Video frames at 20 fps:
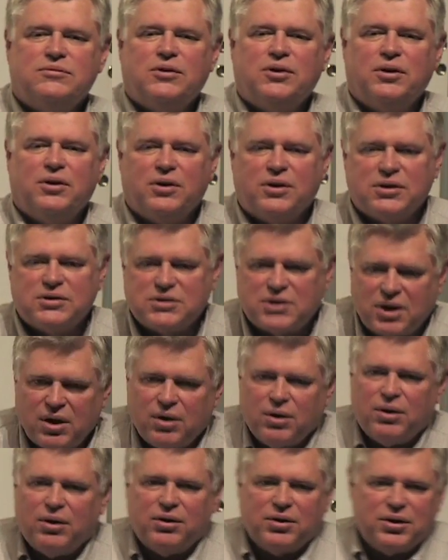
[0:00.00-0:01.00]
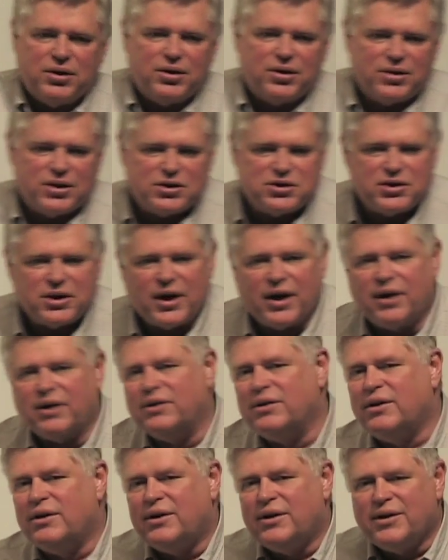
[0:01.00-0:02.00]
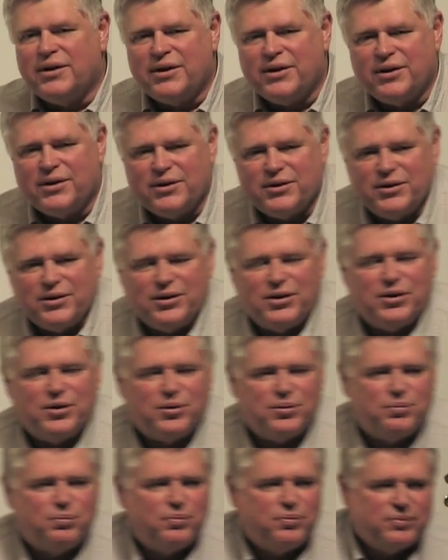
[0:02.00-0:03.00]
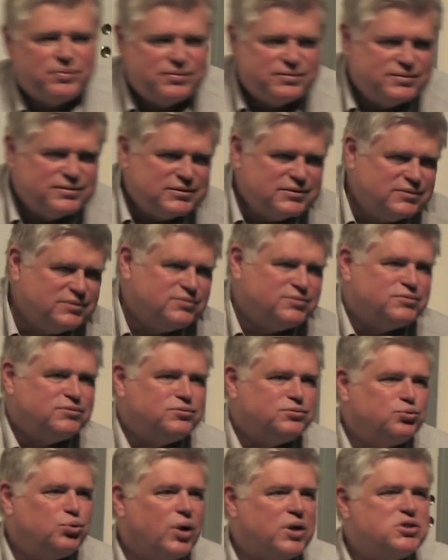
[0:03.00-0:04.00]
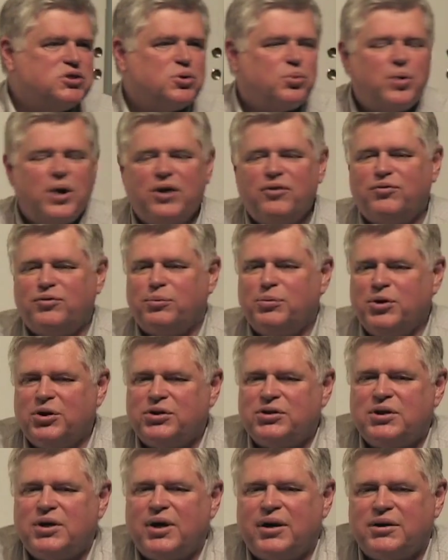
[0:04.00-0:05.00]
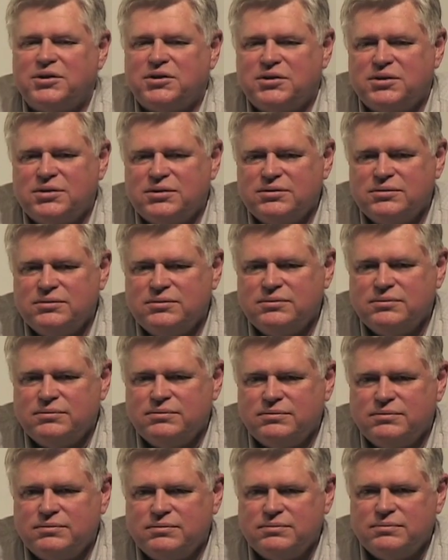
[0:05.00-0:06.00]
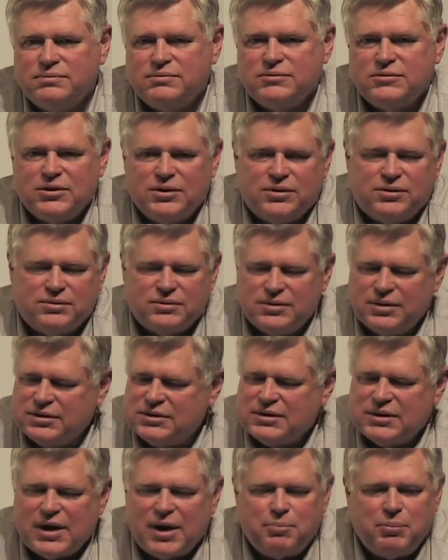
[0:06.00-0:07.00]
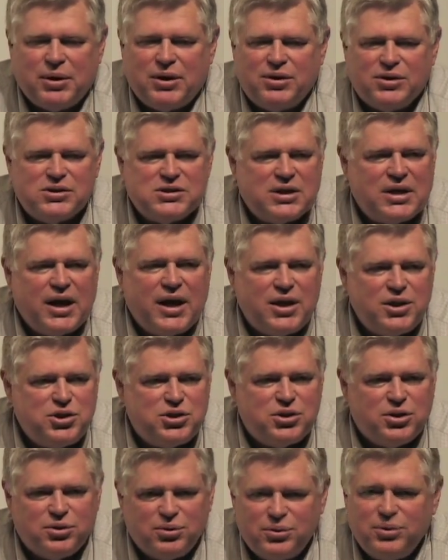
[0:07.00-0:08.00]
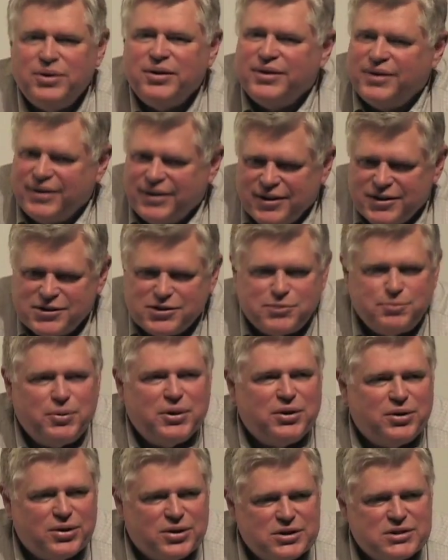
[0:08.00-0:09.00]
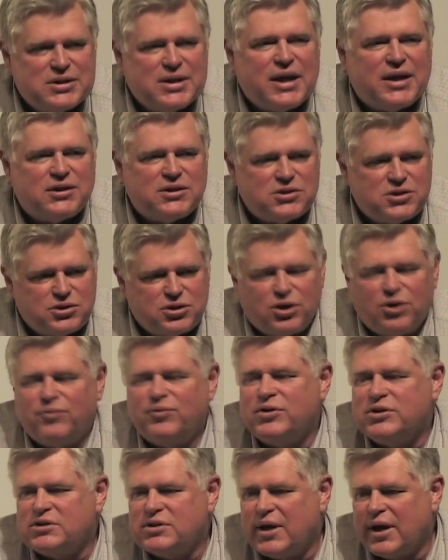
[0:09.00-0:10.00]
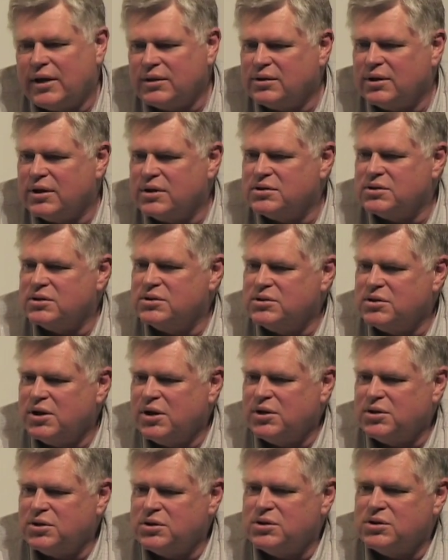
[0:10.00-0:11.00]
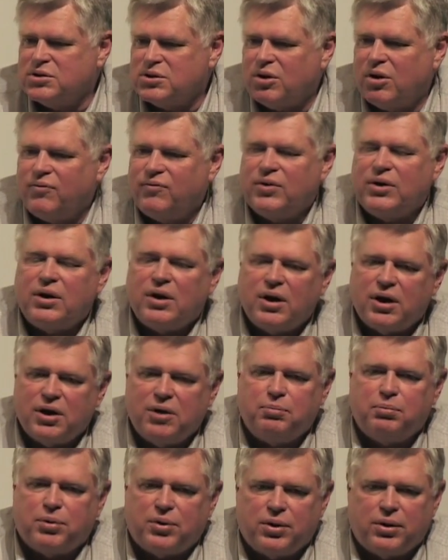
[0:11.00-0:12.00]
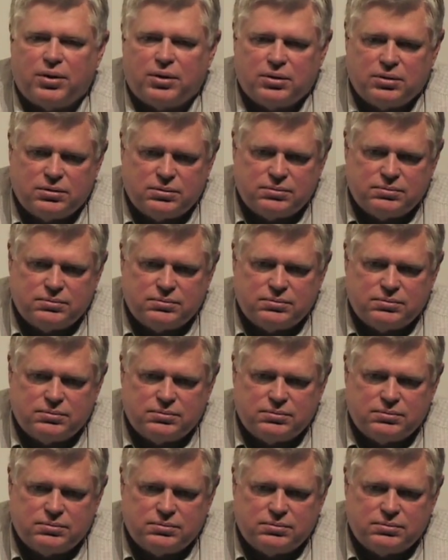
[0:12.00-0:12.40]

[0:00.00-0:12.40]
You know, I could say, oh, you know, the child, you know, runs away from your touch. You know, it's not because he hates you, it's because that surface tactile sensation is often hyper.